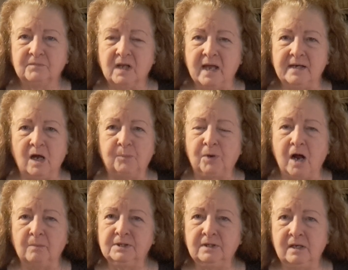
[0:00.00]
and I'll
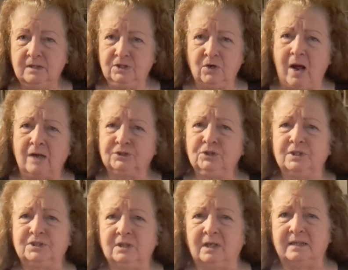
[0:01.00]
probably, I'll do
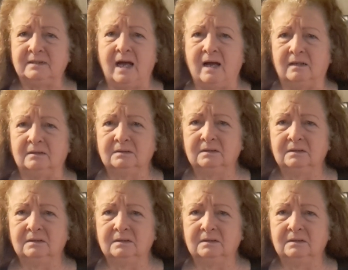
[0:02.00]
it till I die.